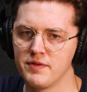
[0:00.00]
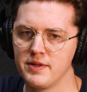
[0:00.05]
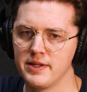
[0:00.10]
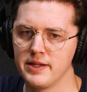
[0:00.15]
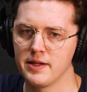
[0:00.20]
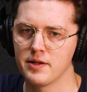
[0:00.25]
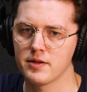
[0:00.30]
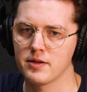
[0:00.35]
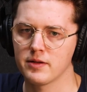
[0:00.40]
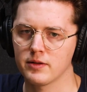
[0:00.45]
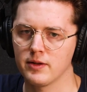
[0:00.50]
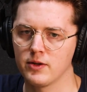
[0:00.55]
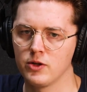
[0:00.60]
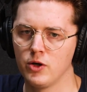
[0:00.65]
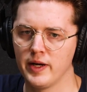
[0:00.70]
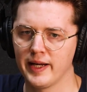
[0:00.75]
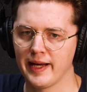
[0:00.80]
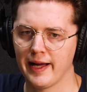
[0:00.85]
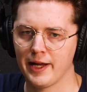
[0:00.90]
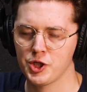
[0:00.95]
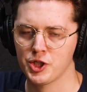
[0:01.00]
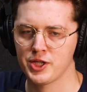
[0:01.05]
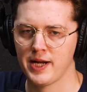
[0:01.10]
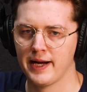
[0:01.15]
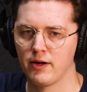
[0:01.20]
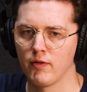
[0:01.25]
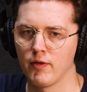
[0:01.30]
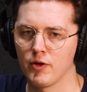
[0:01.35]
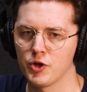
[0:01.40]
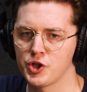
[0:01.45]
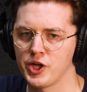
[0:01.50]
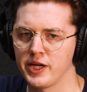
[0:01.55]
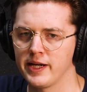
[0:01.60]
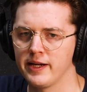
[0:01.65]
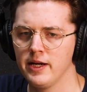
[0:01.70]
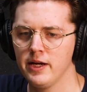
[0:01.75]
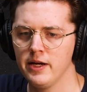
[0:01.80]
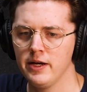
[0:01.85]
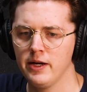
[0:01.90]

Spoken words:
this cutting edge technology.